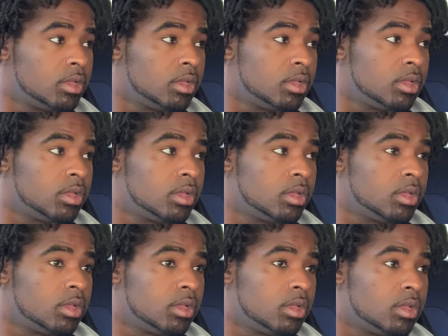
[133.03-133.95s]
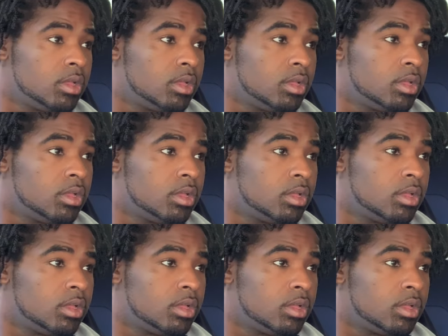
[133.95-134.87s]

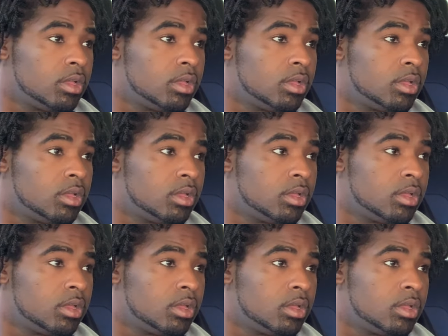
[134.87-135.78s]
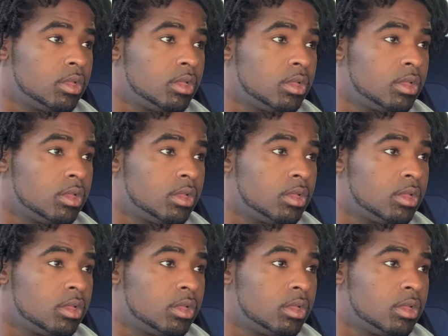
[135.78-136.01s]
(not speaking)